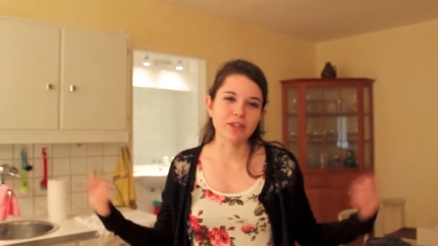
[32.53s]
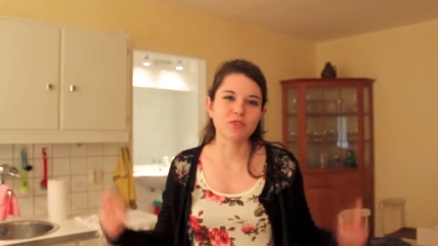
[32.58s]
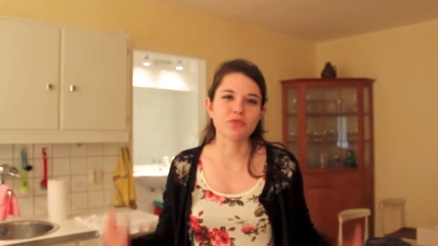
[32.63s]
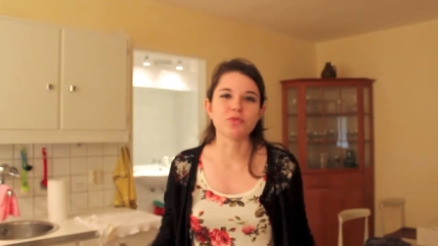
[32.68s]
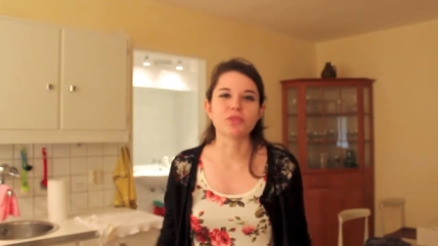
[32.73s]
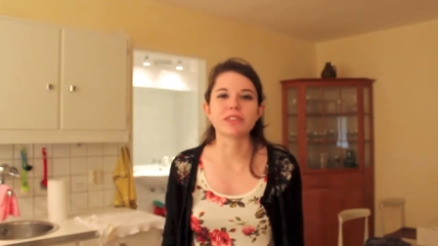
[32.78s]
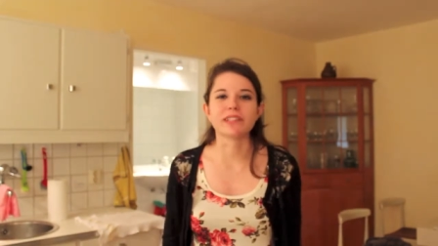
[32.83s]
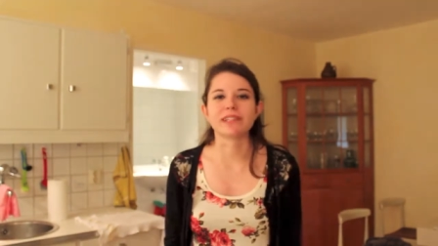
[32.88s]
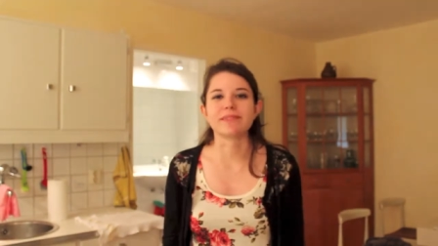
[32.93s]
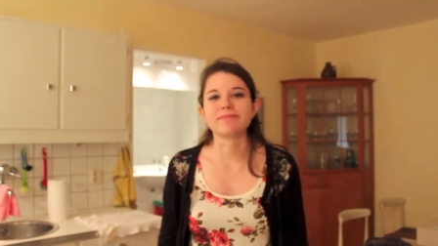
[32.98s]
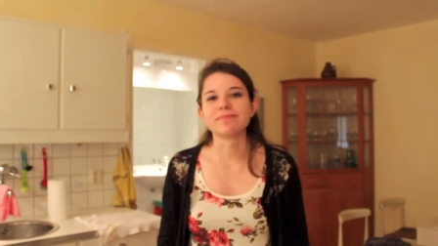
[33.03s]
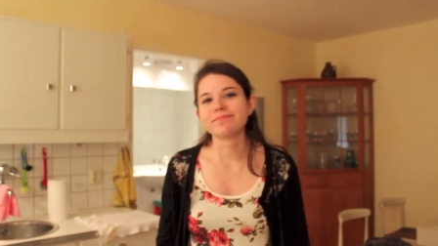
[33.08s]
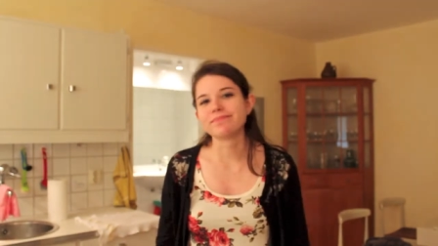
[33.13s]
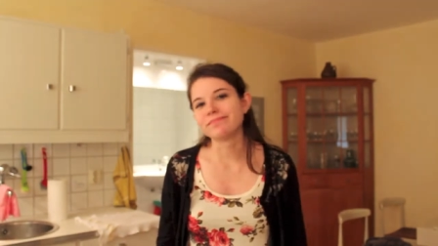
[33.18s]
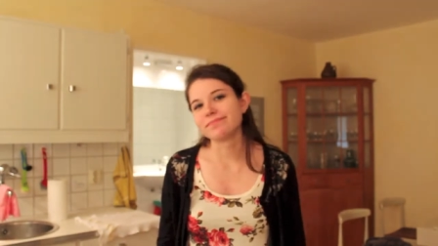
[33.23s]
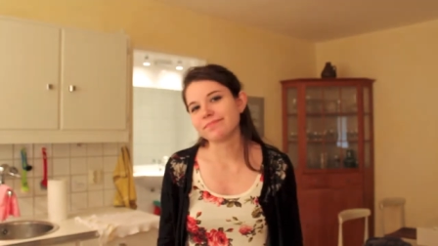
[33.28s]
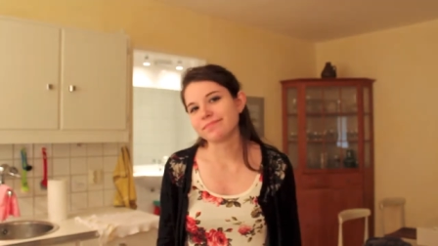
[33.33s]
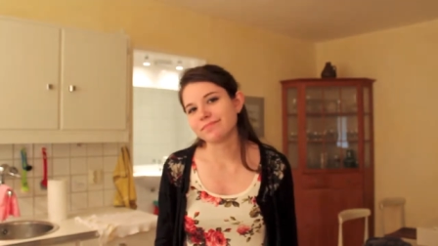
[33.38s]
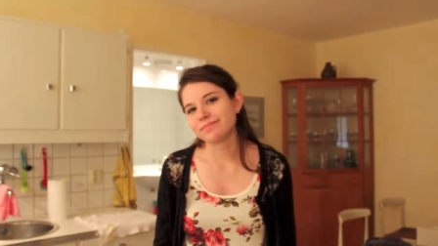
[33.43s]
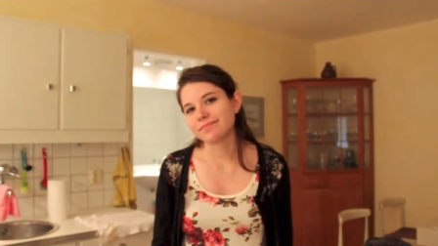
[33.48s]
Google it.
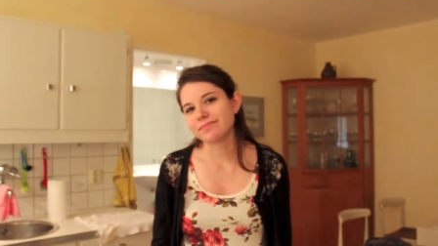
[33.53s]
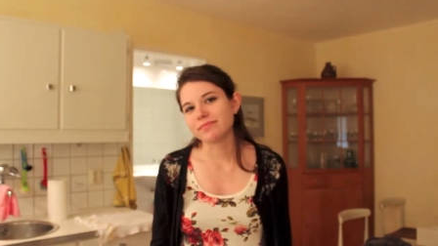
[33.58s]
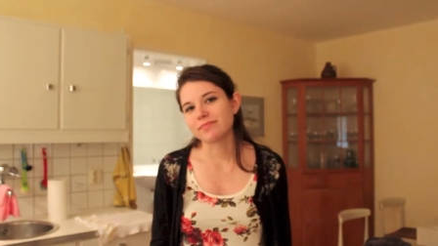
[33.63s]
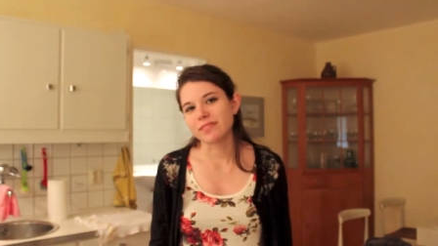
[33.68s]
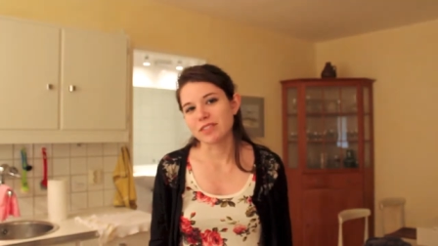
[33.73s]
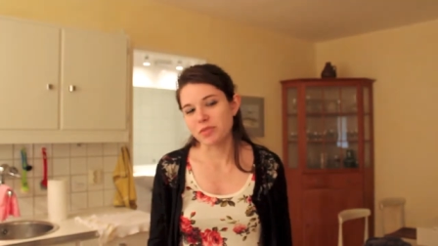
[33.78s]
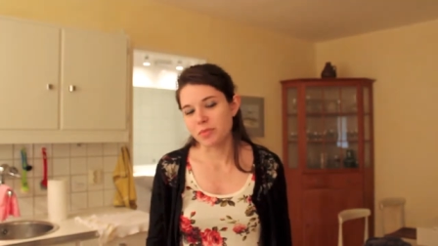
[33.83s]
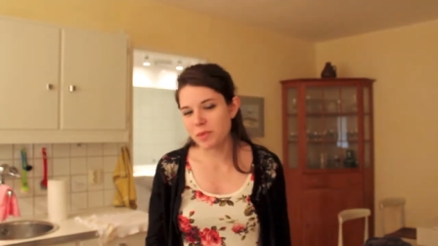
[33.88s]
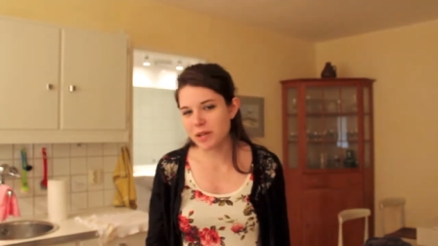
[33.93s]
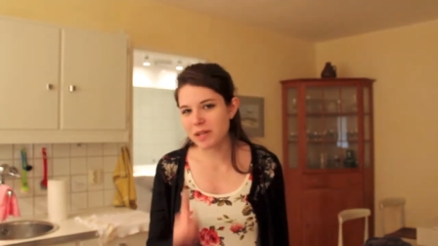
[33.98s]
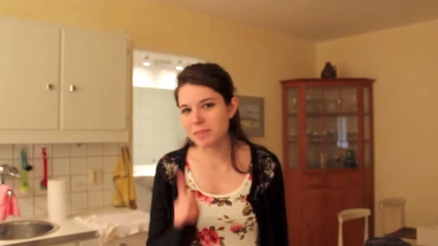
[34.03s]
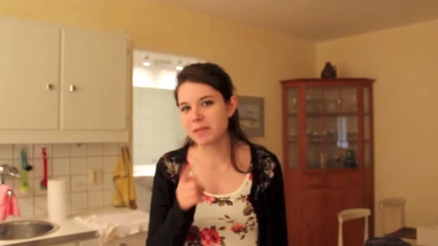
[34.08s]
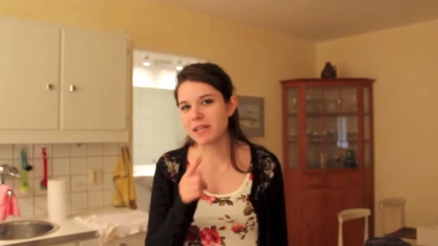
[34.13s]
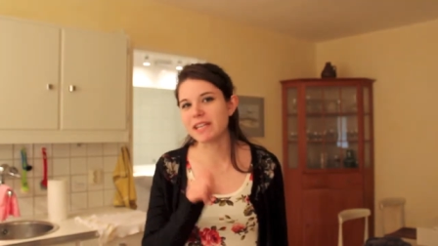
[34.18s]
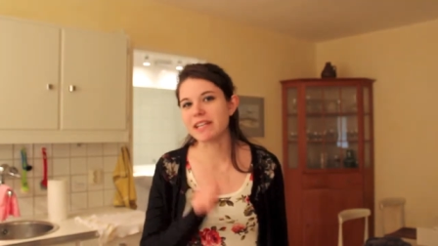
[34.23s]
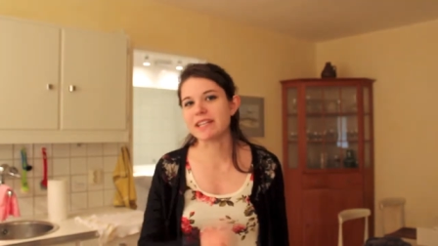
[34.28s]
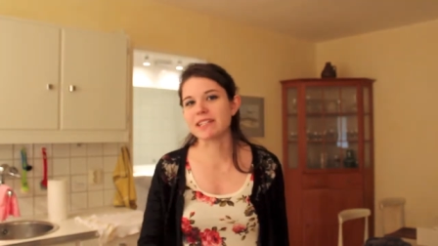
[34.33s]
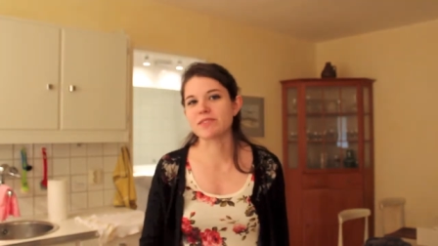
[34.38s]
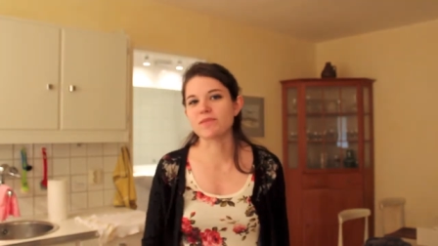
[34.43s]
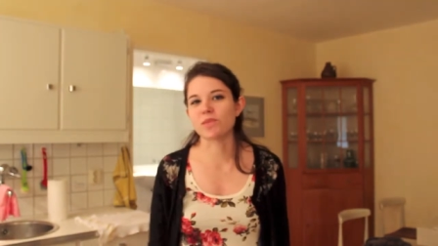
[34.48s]
So
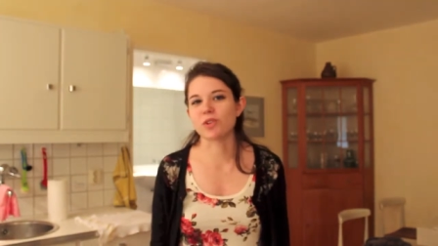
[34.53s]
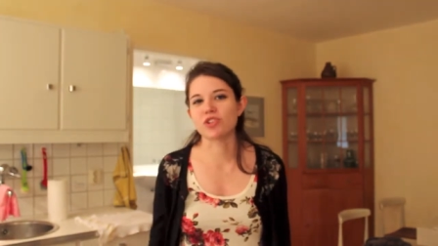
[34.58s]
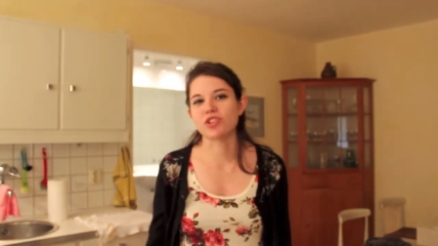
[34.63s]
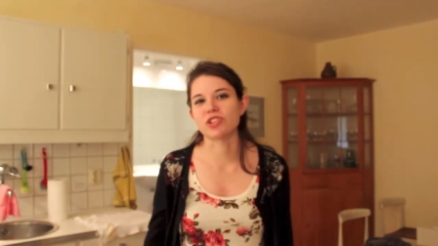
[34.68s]
Wikipedia is for